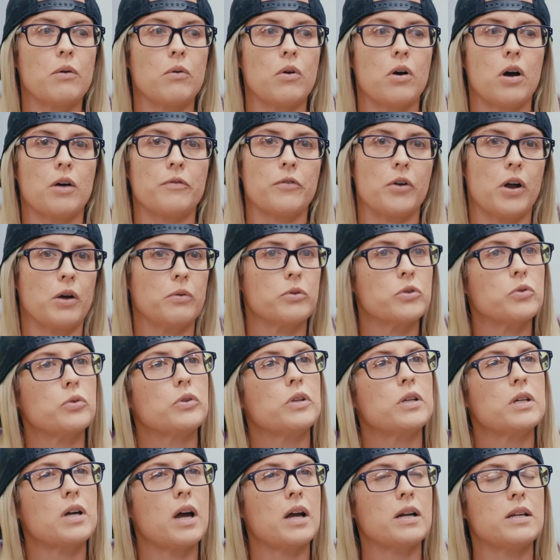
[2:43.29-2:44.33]
were offering. I was
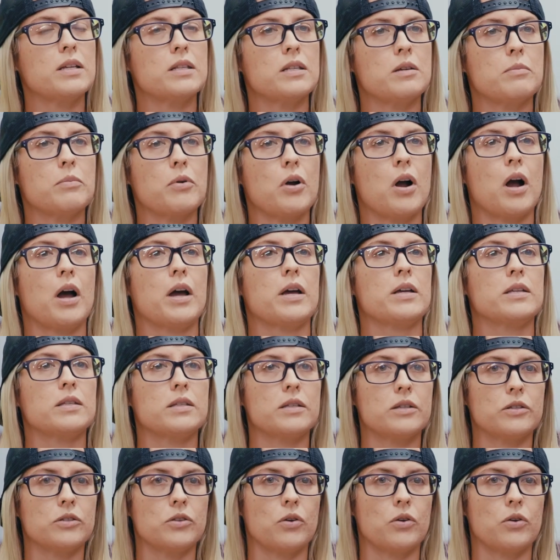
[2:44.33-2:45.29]
really kind of surprised,